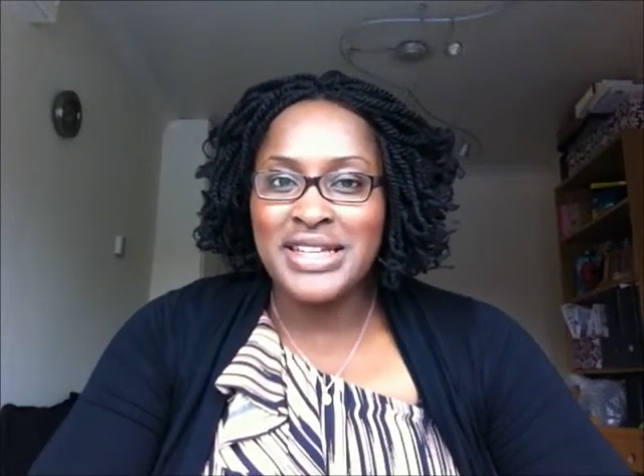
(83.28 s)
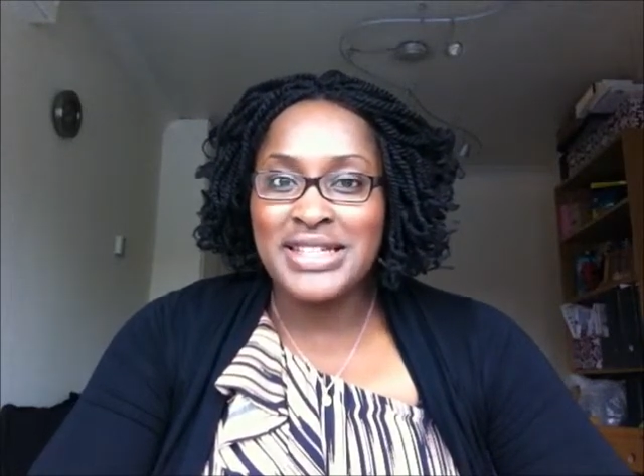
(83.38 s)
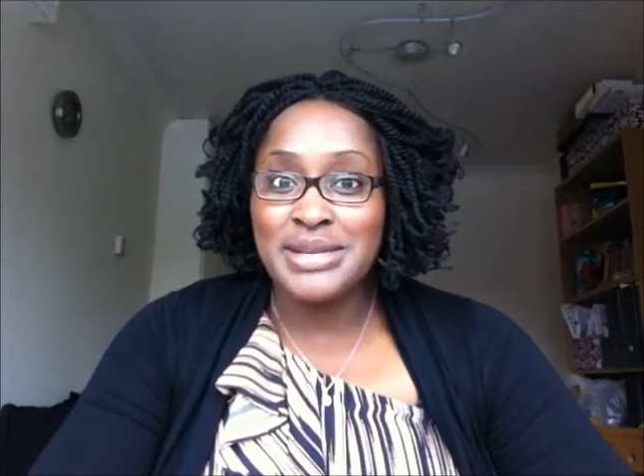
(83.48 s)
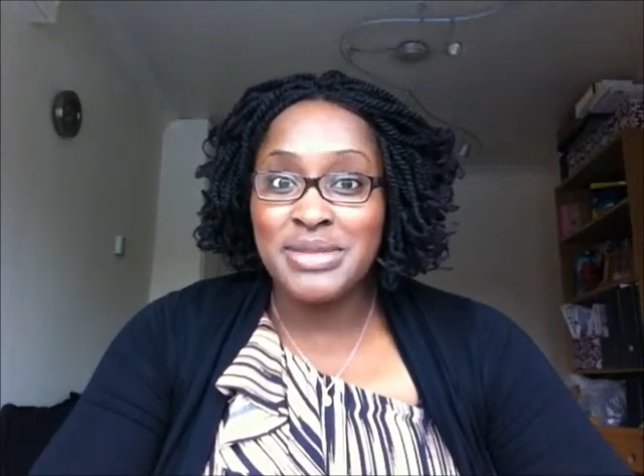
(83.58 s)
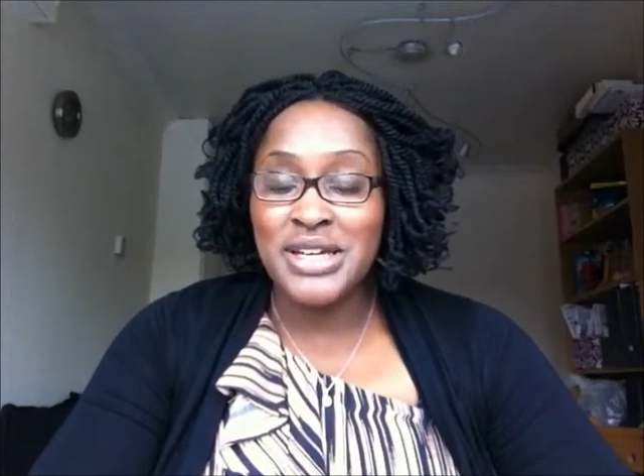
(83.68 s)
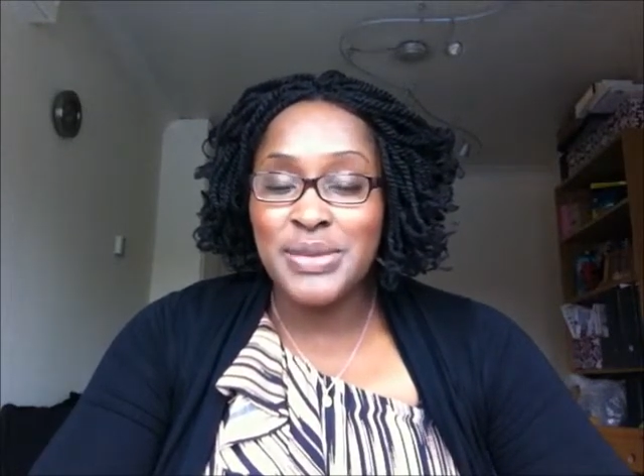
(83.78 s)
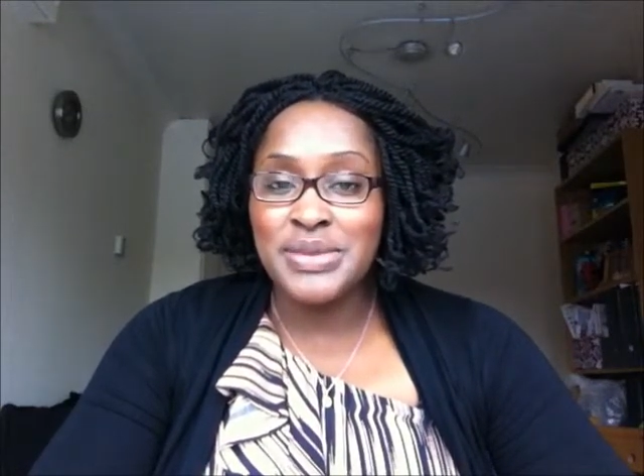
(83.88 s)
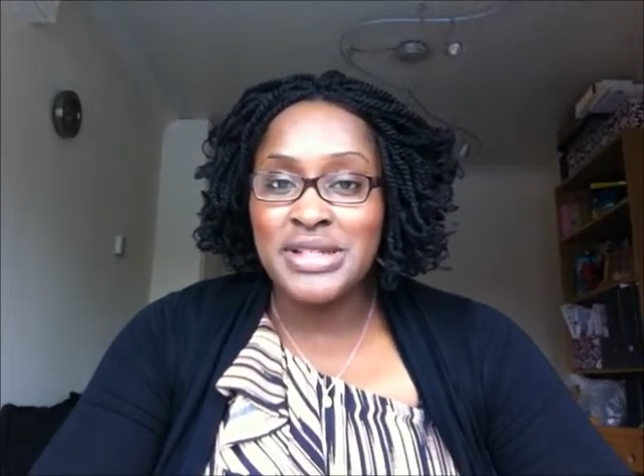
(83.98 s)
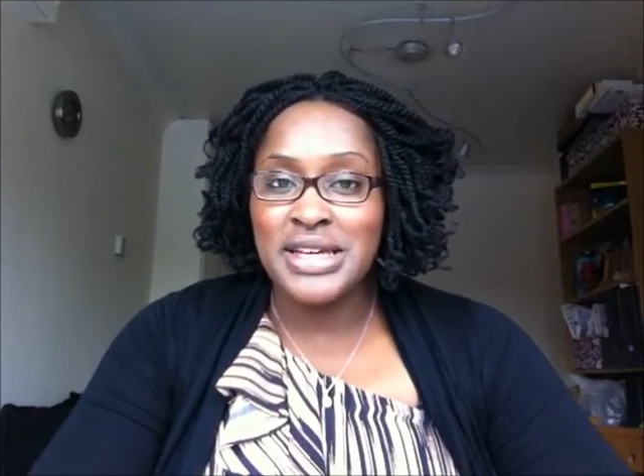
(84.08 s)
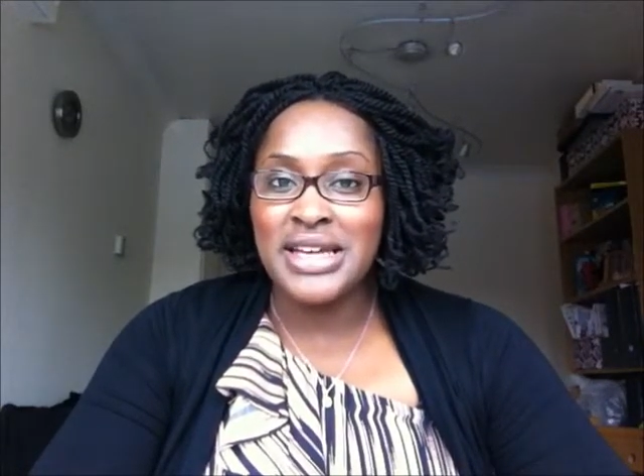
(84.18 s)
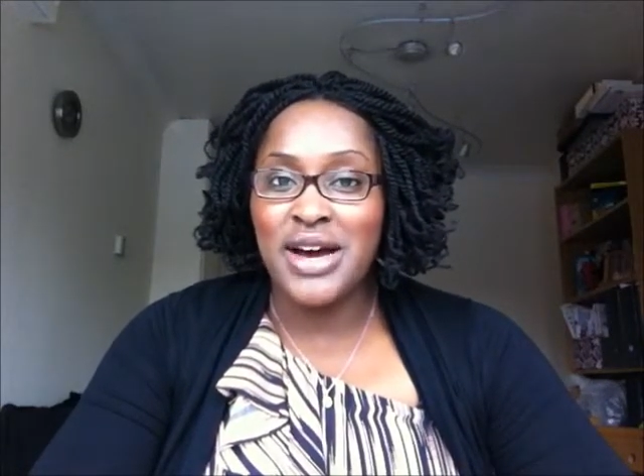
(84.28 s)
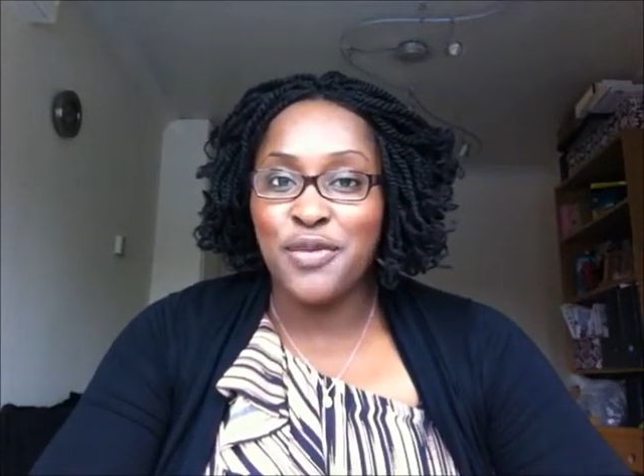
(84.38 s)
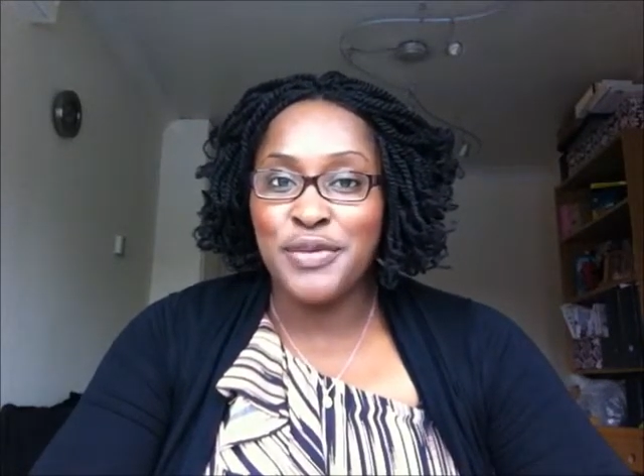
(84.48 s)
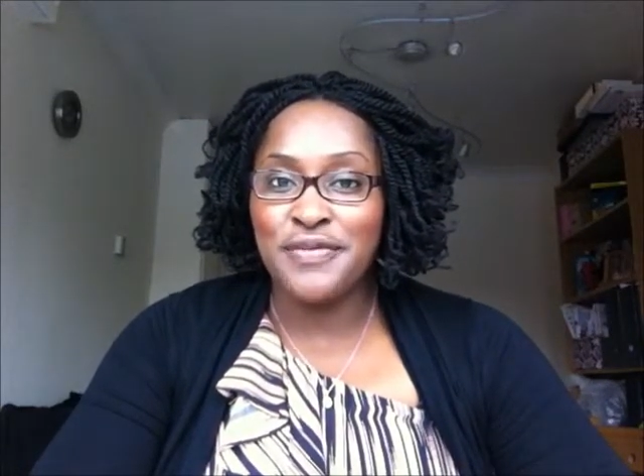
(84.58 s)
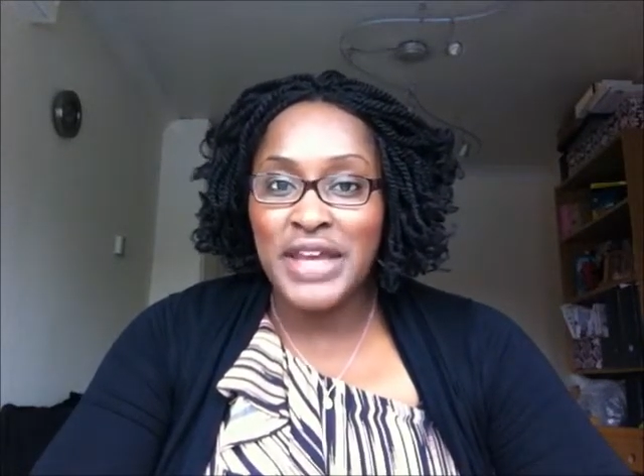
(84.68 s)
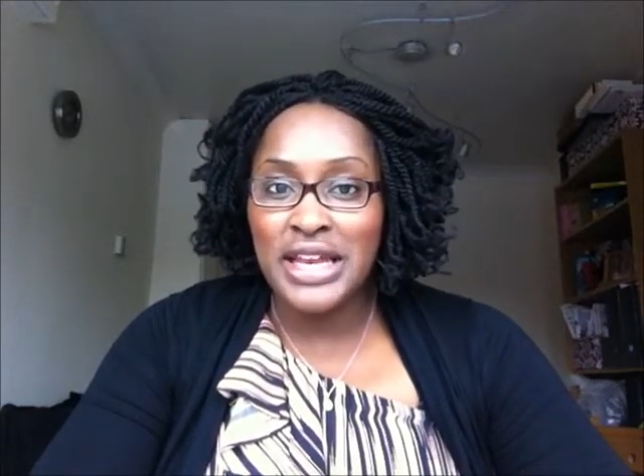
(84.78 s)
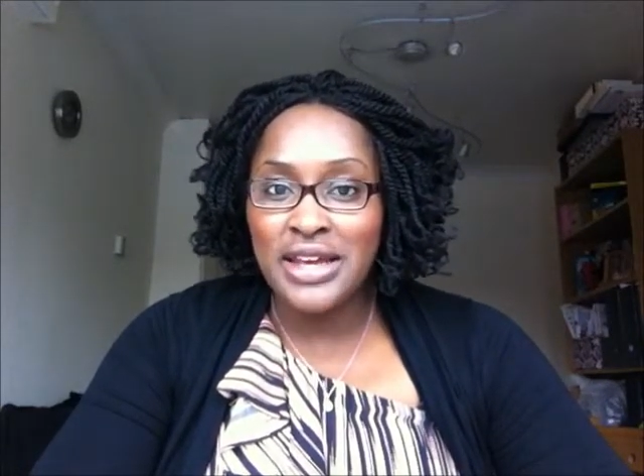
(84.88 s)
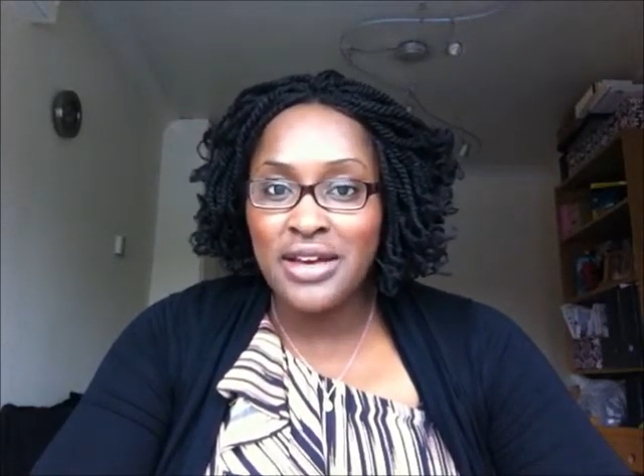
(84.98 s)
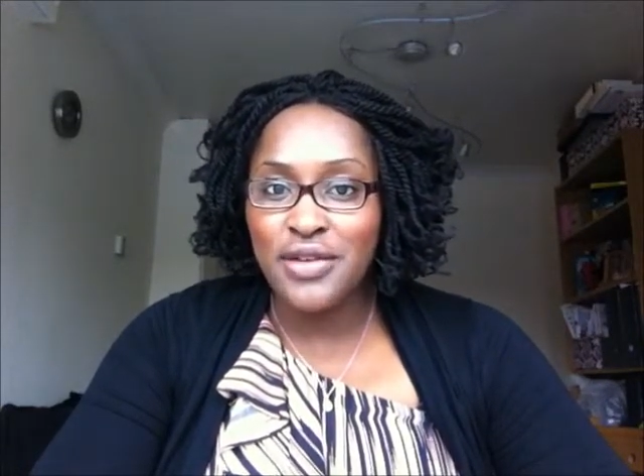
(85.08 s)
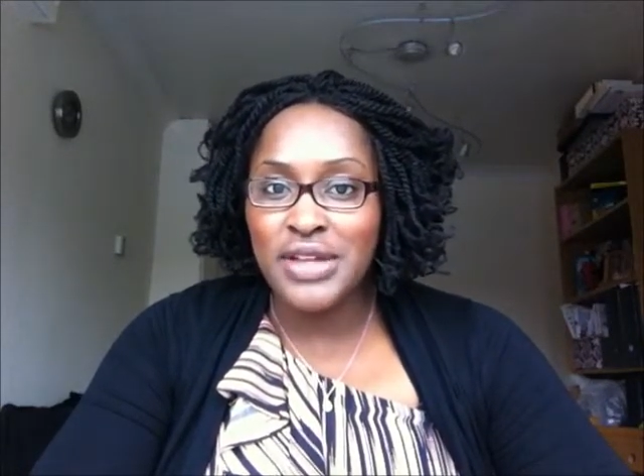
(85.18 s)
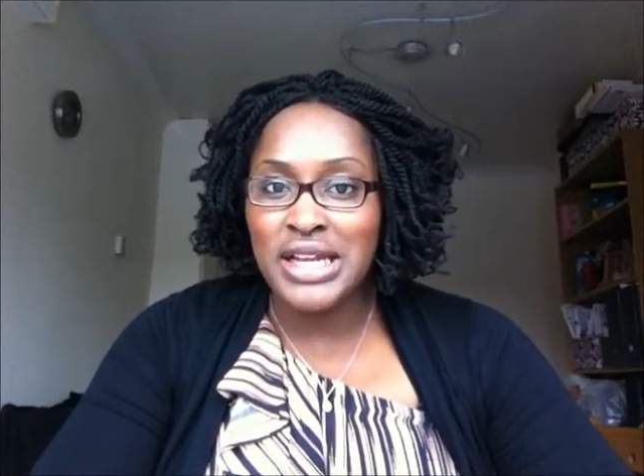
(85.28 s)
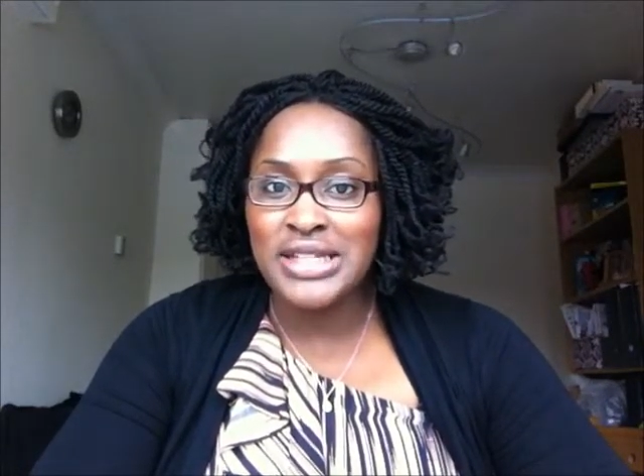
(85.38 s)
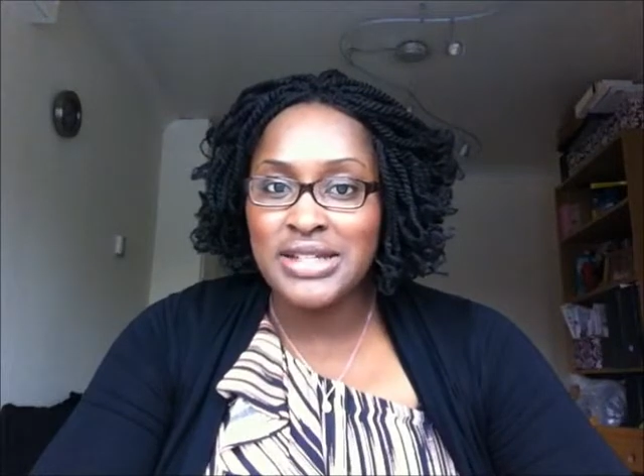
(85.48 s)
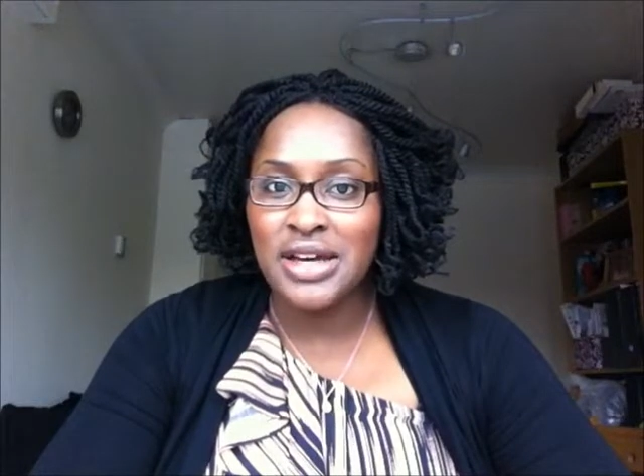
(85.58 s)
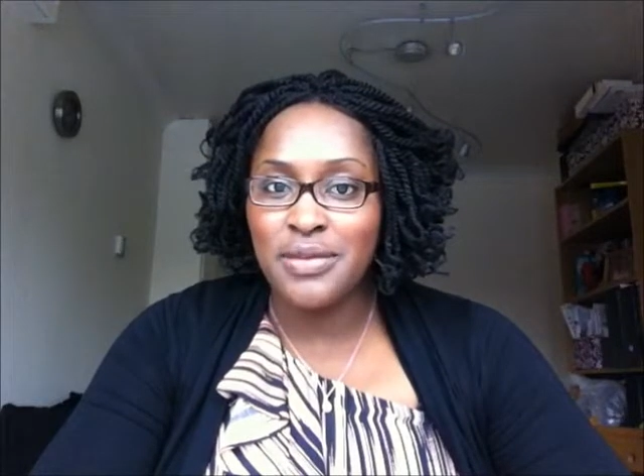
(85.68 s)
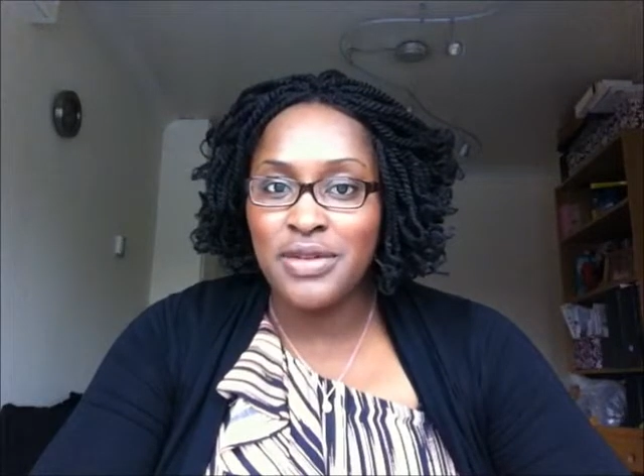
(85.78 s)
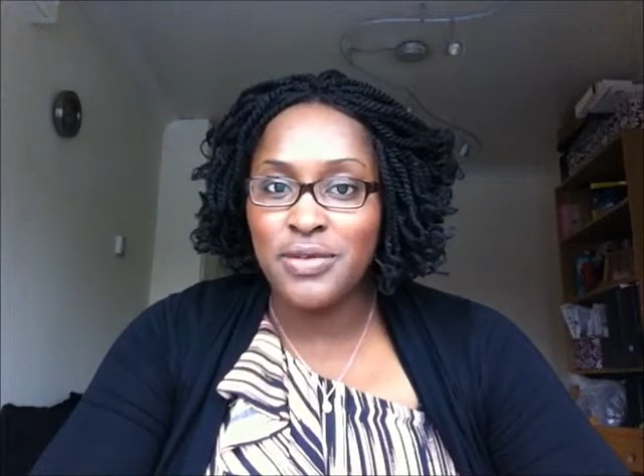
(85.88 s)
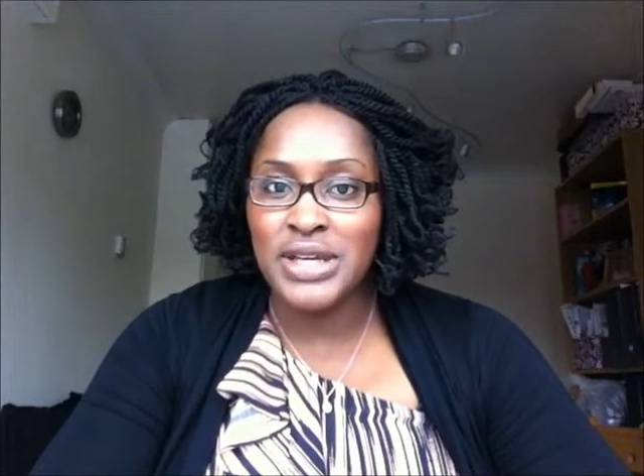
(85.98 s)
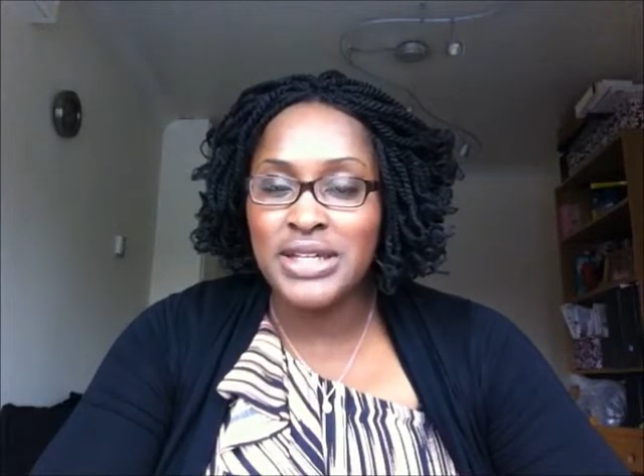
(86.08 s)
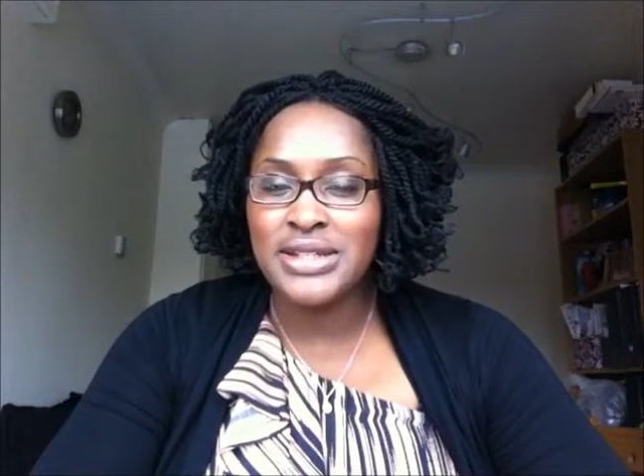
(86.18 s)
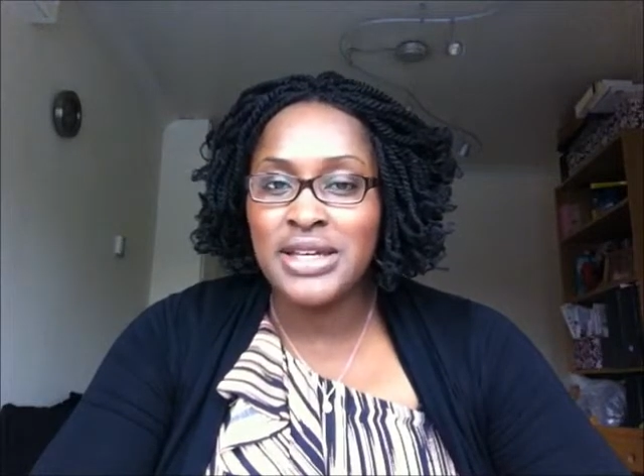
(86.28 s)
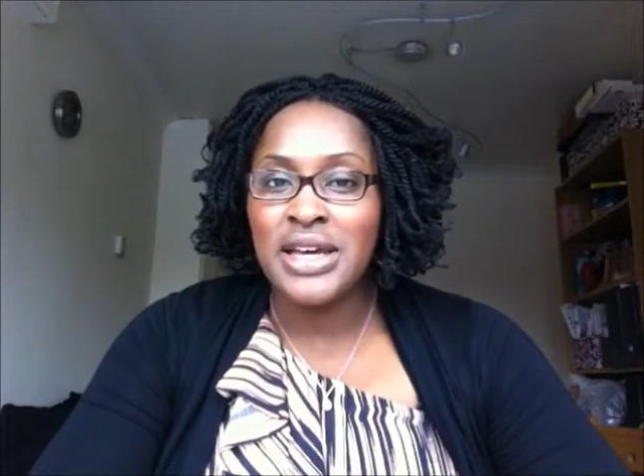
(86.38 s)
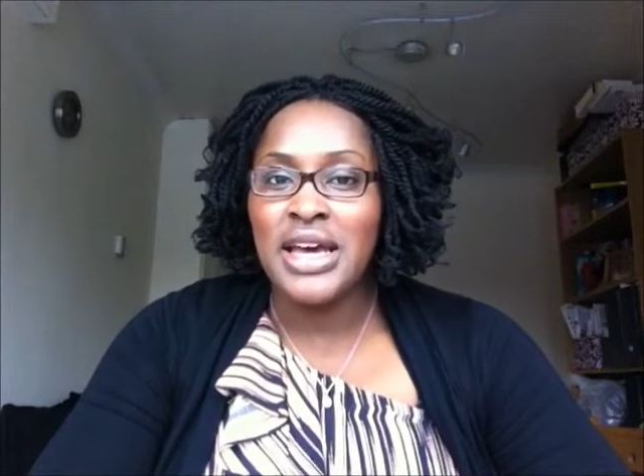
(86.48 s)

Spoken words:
symptoms and how I've been feeling over the last couple of weeks,